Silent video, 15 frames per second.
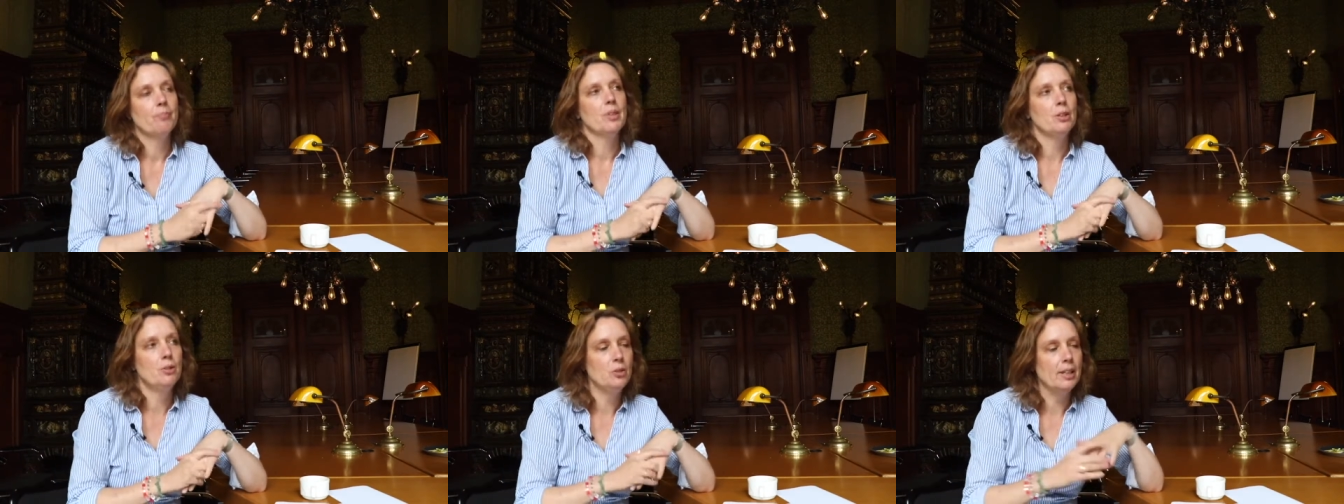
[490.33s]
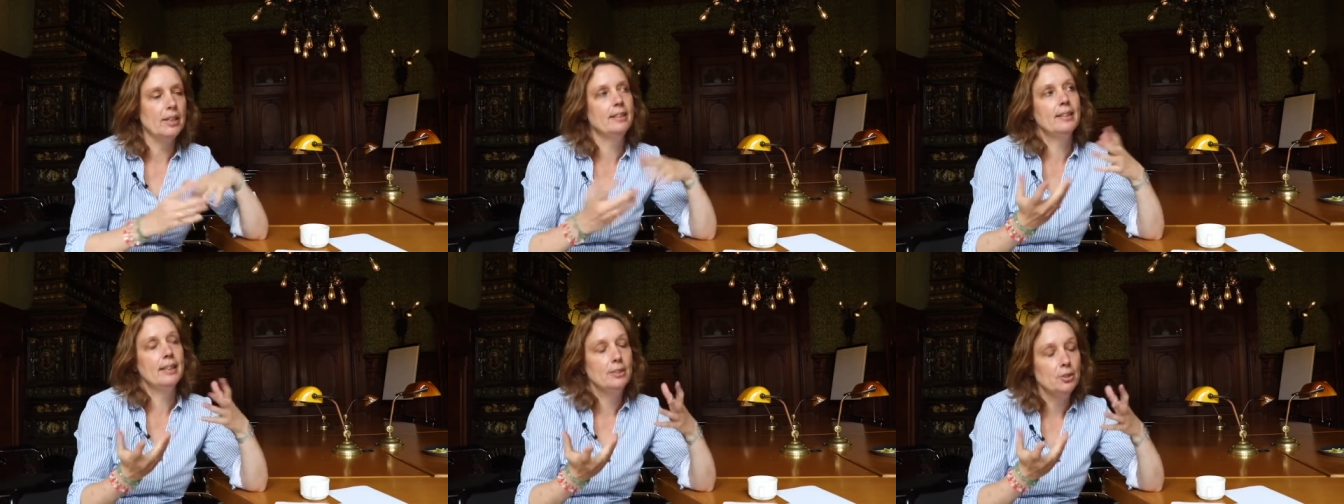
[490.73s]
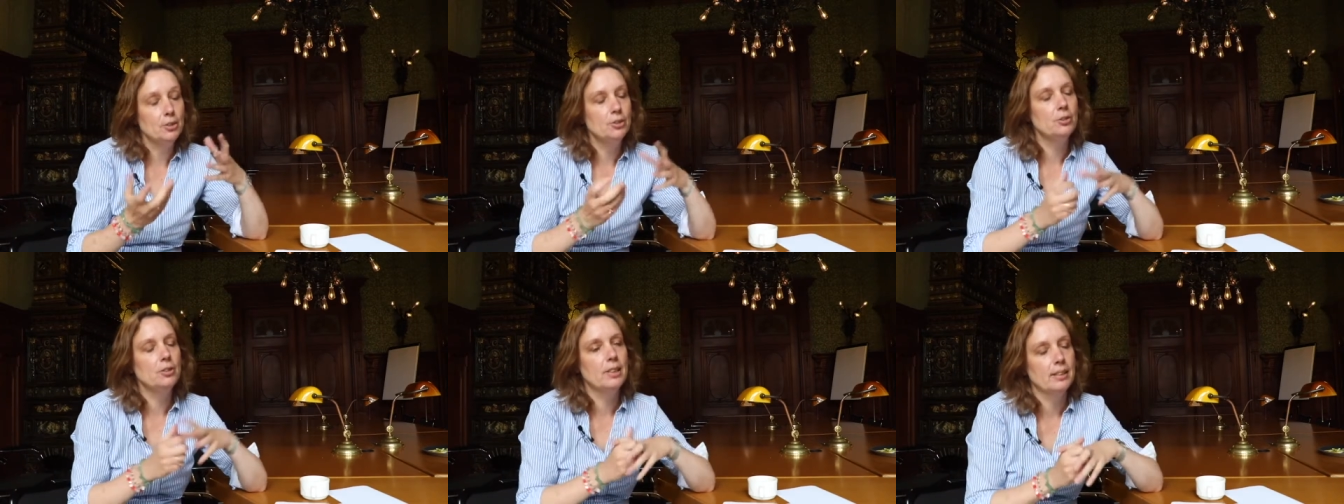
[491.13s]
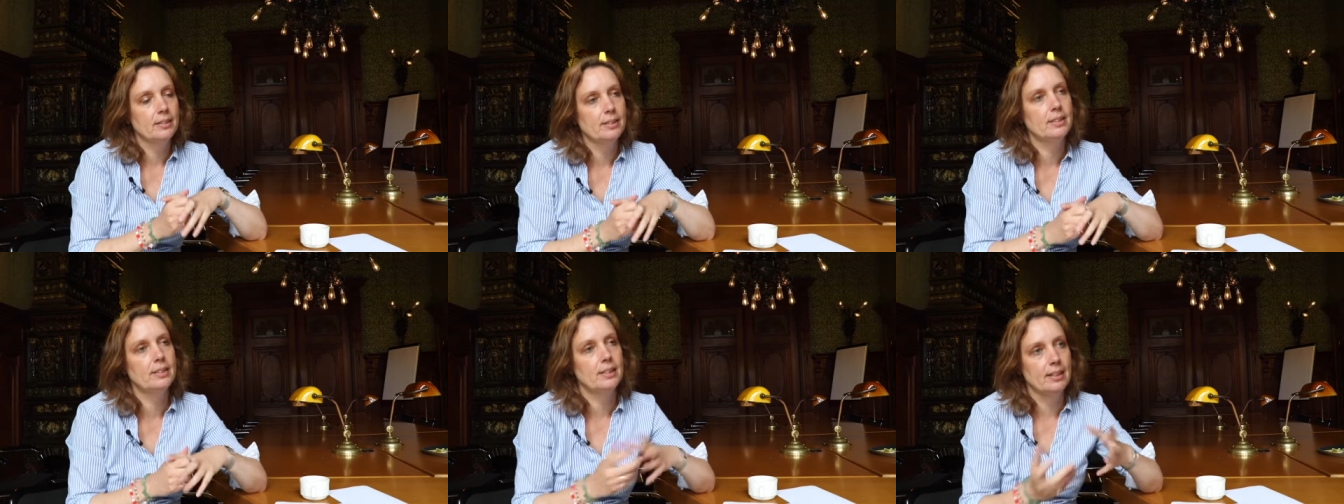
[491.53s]
you do, and then you do
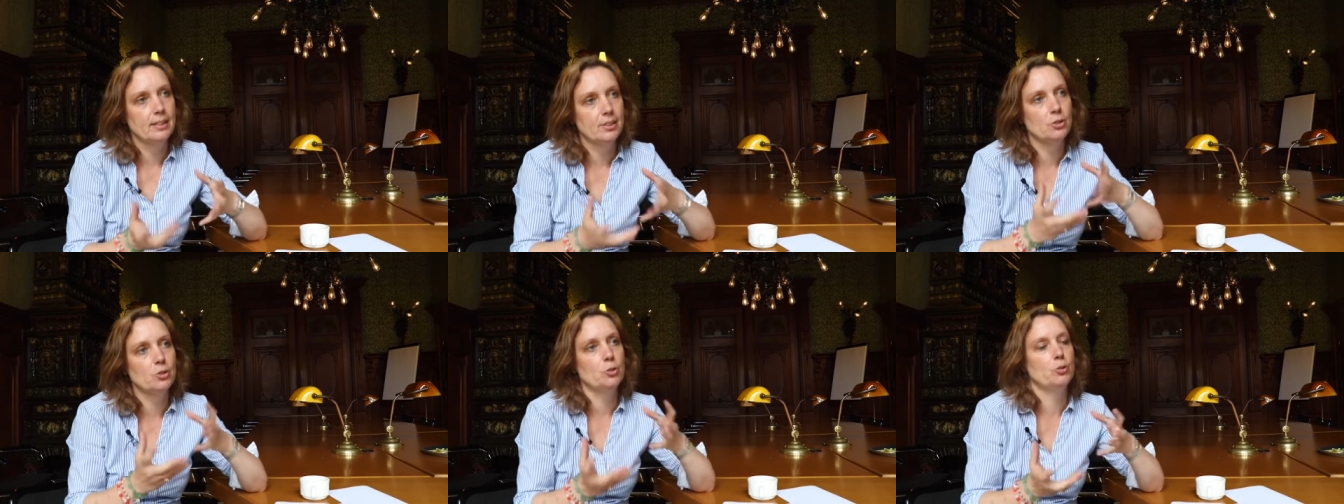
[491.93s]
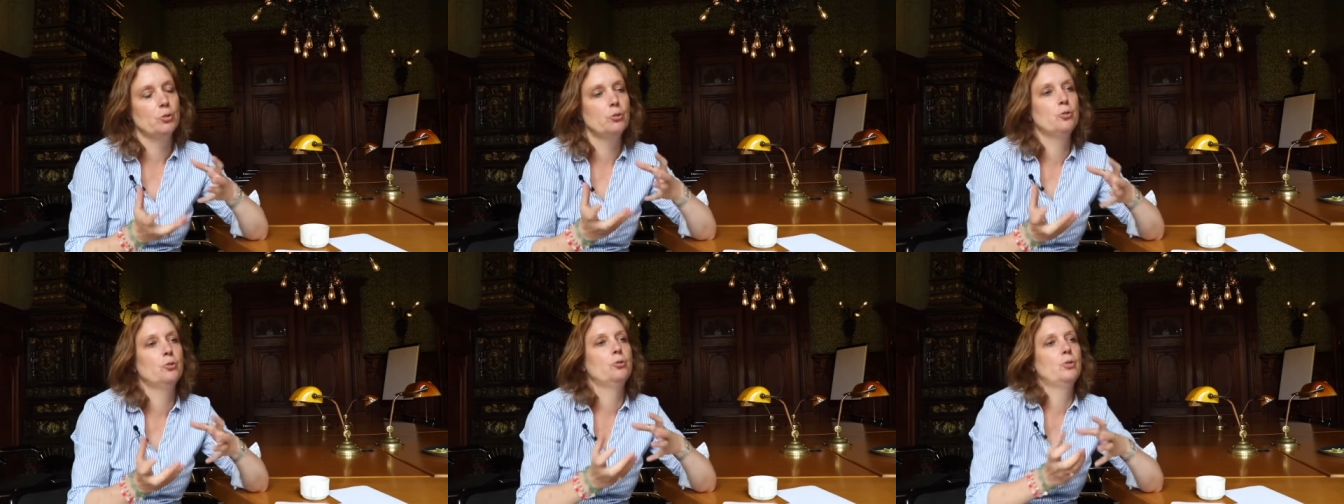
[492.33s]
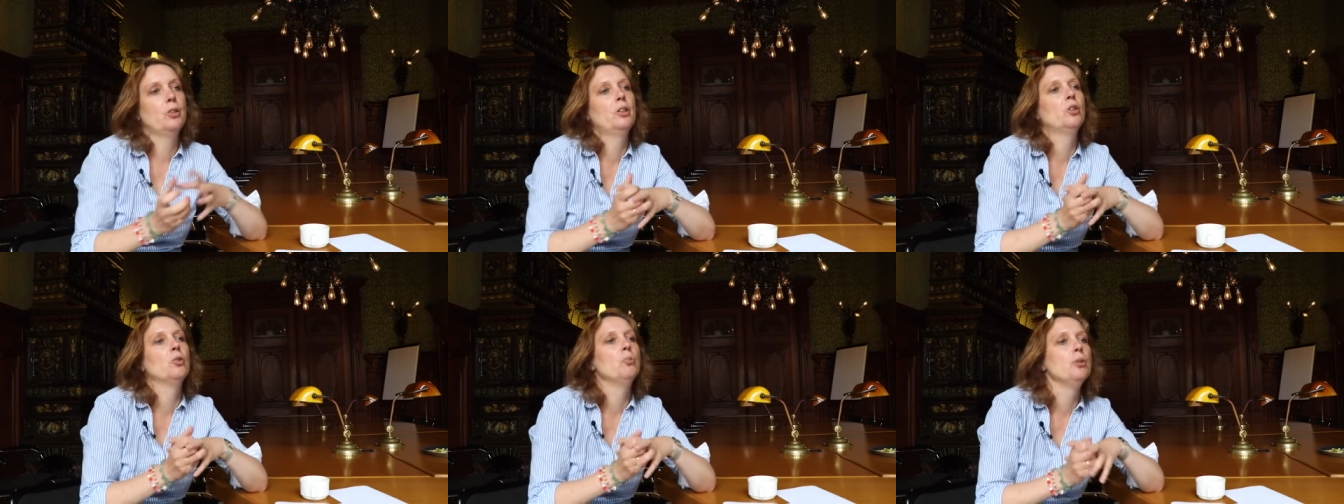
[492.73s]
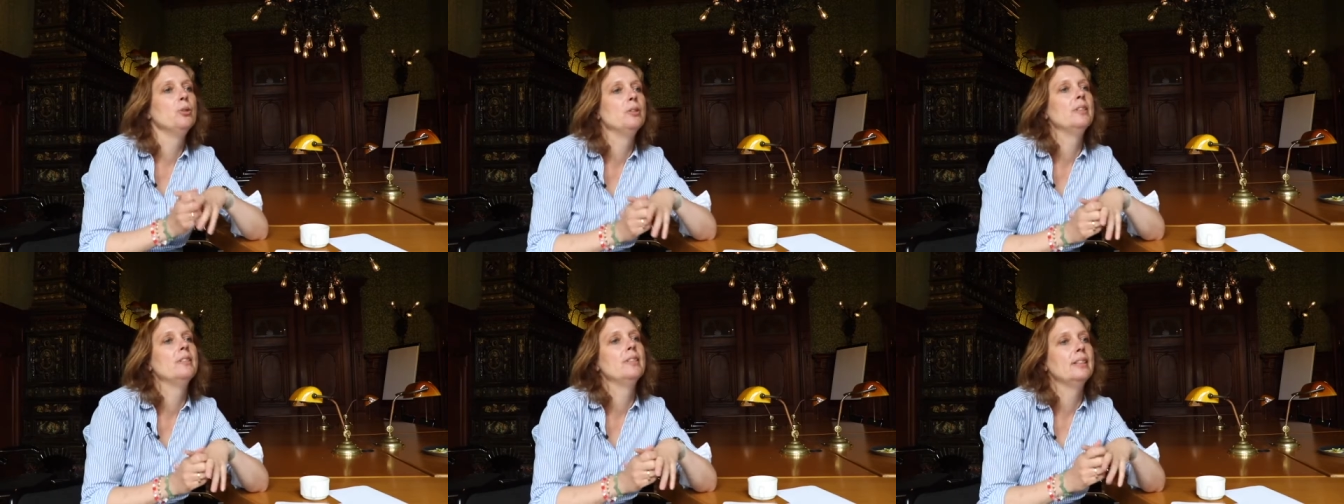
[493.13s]
get this sense of a
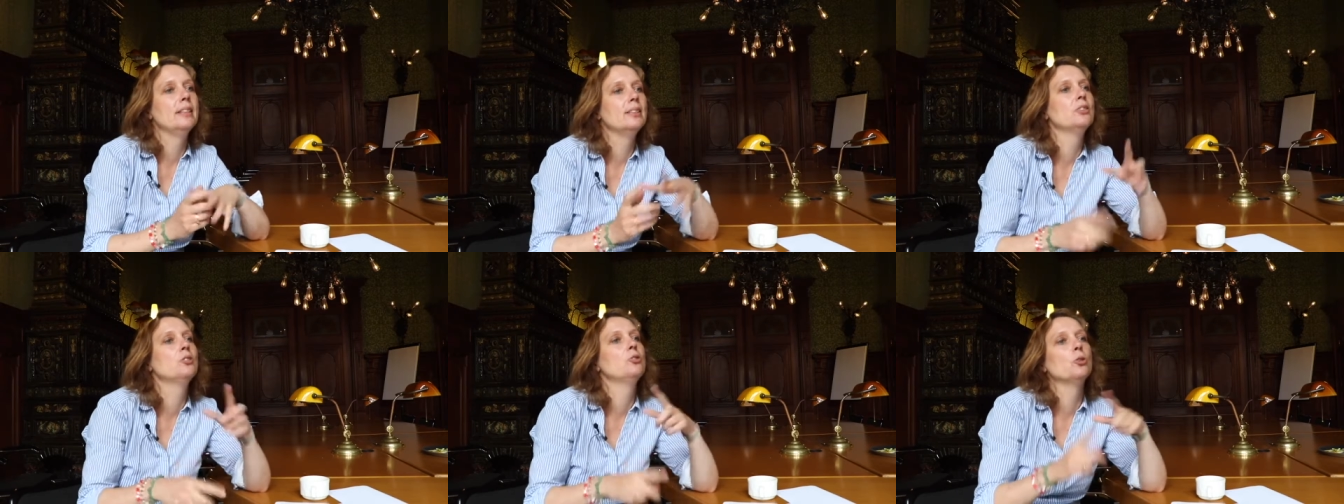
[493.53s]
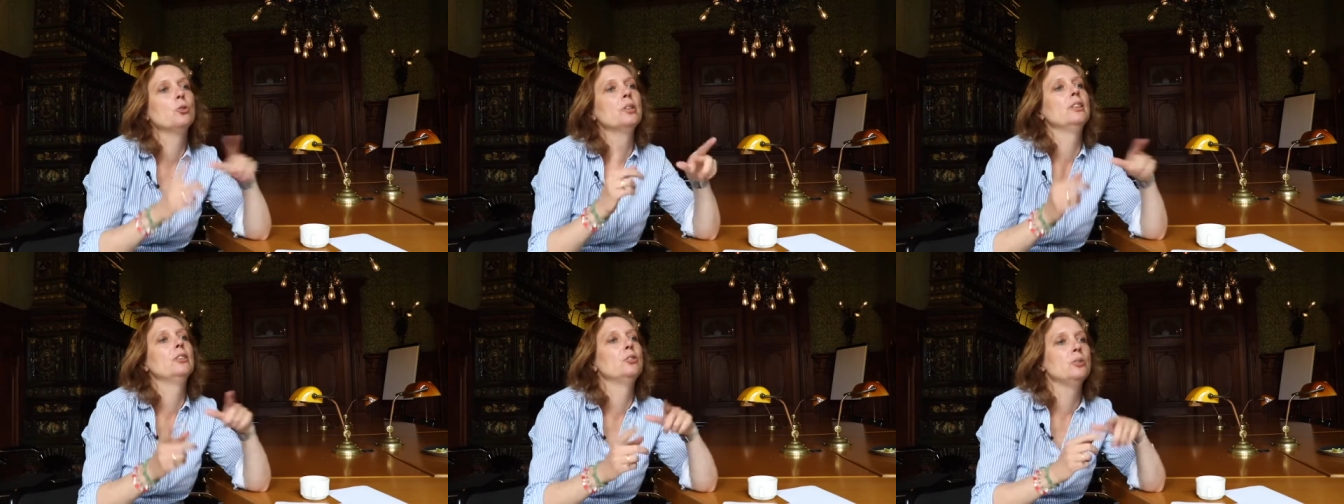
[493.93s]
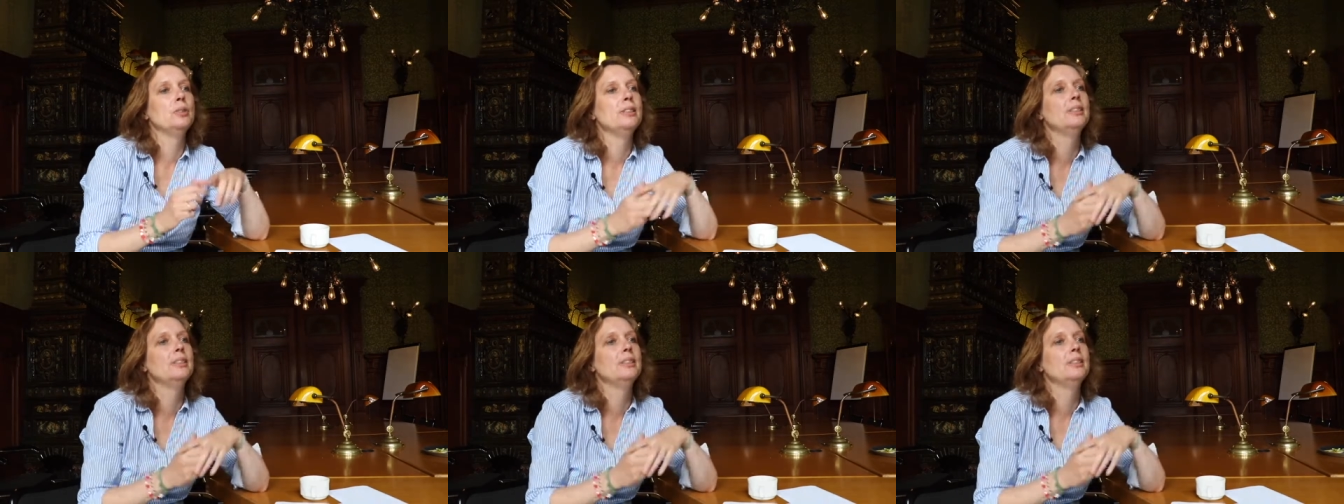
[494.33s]
community that's talking to